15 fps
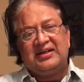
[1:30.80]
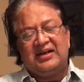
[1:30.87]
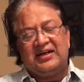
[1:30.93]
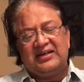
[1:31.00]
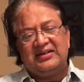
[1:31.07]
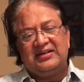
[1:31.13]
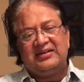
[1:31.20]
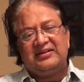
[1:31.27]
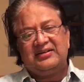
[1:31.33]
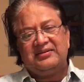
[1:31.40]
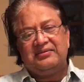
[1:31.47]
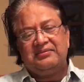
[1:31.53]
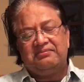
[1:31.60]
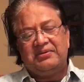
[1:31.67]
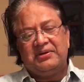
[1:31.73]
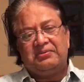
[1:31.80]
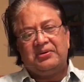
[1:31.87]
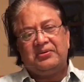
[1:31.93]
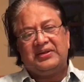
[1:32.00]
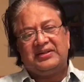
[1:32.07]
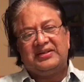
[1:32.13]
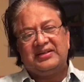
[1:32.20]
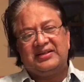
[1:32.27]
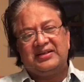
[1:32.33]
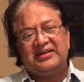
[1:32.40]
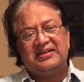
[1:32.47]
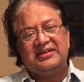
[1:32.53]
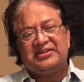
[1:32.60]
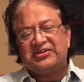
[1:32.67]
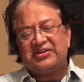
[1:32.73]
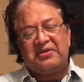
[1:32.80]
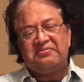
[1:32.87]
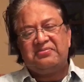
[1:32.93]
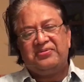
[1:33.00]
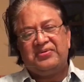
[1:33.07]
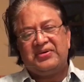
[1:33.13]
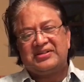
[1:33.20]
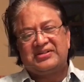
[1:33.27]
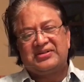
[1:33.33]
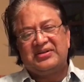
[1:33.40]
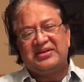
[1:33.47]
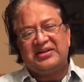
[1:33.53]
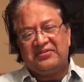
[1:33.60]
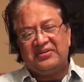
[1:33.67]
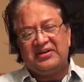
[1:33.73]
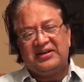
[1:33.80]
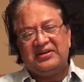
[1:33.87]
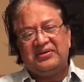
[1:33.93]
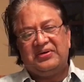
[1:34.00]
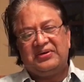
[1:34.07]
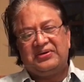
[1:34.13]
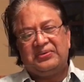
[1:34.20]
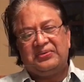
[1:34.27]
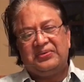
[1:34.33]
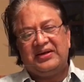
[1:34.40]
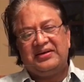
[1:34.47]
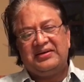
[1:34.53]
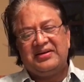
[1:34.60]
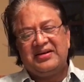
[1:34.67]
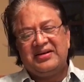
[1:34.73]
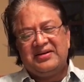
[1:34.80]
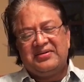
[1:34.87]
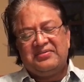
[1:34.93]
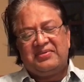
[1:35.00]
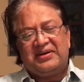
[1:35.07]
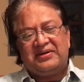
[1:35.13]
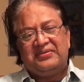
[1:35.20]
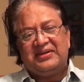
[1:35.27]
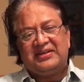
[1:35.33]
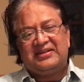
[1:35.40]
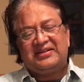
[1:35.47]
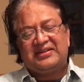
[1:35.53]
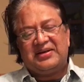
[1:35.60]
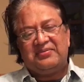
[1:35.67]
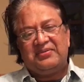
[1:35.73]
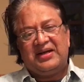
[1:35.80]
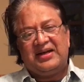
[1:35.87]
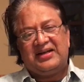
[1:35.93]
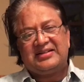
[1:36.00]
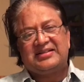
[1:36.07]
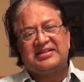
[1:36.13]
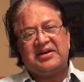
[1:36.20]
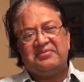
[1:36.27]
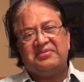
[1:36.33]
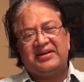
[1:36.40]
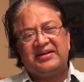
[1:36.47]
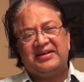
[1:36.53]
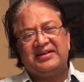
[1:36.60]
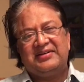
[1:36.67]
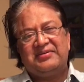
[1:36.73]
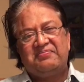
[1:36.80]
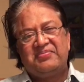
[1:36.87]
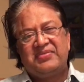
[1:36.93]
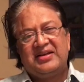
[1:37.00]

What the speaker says: Earlier, people were thinking Trump was definitely going to win, but with Kamala Harris coming in,